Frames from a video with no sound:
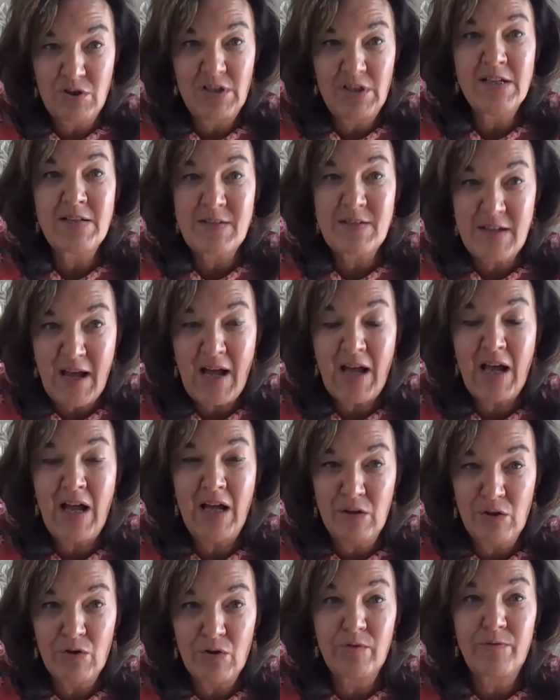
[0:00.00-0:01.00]
this
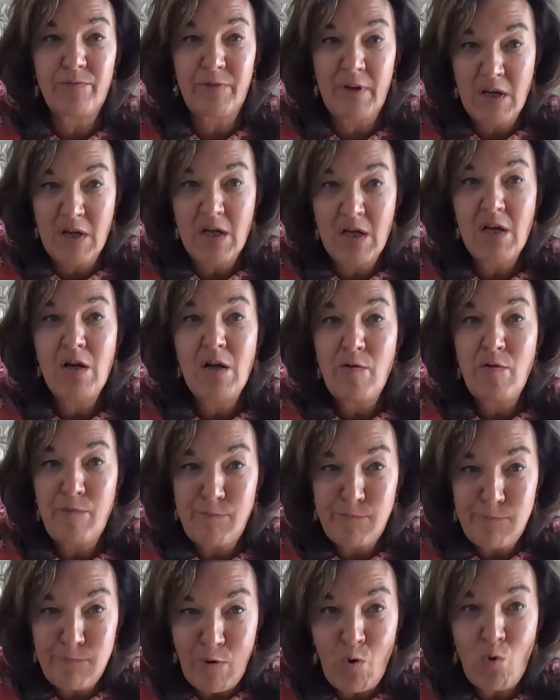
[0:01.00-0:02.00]
kind of
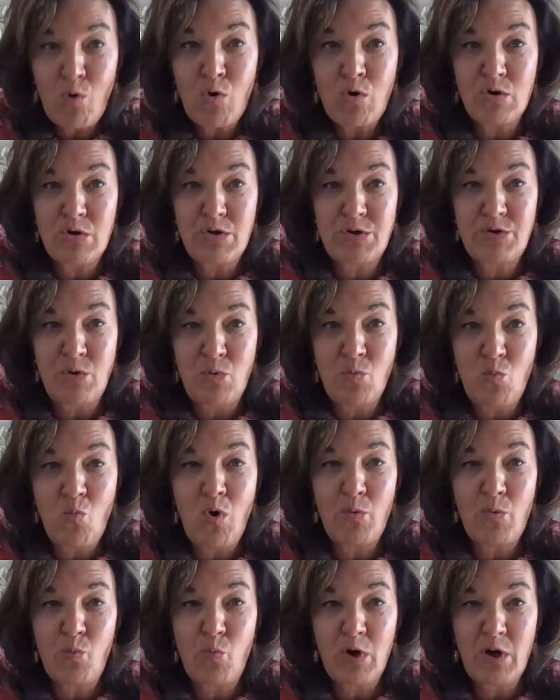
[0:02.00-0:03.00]
focus on
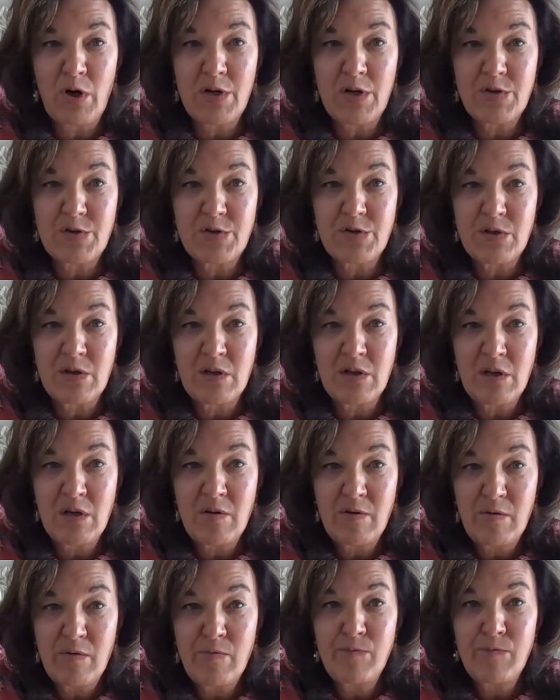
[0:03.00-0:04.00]
what works
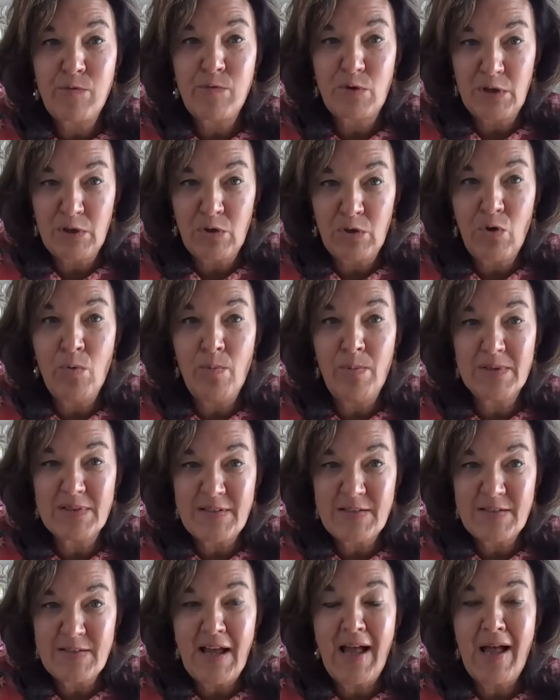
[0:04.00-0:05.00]
for the global
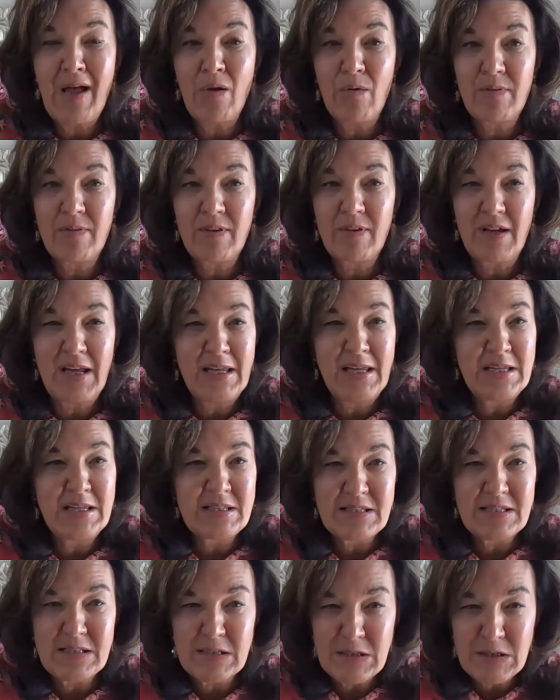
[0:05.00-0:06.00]
south
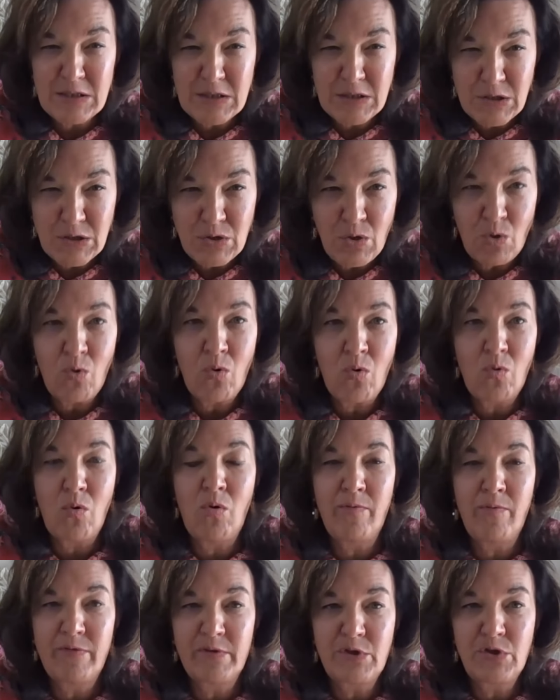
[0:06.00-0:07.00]
is so
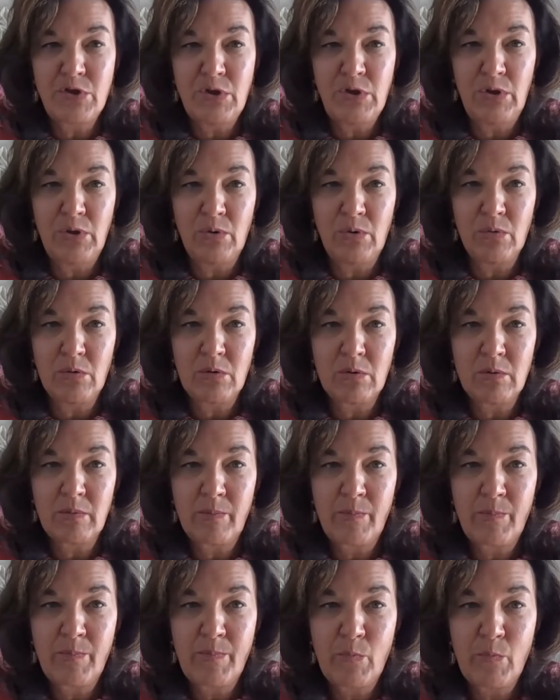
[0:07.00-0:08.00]
overdue.
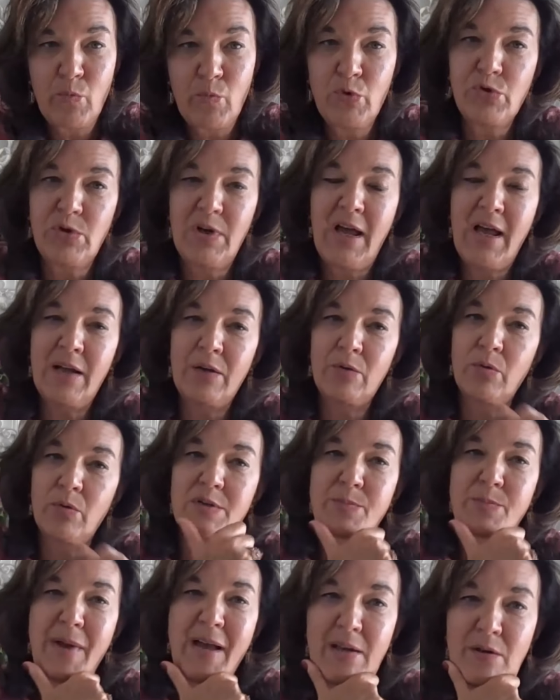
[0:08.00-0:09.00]
Would you like to
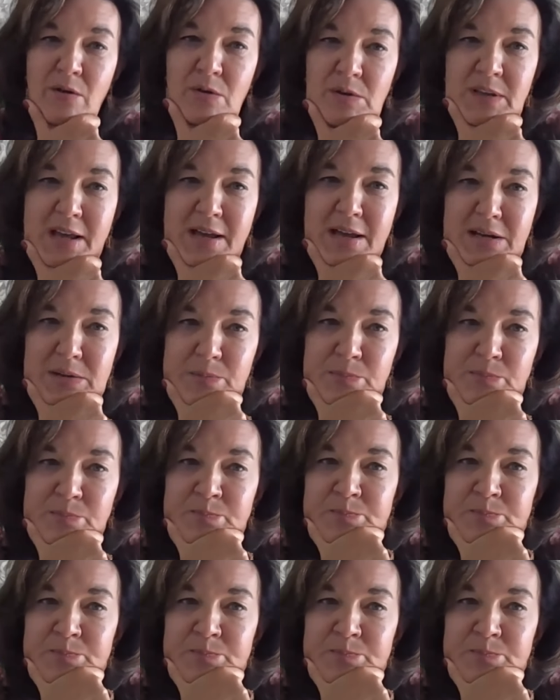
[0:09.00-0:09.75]
expand on that?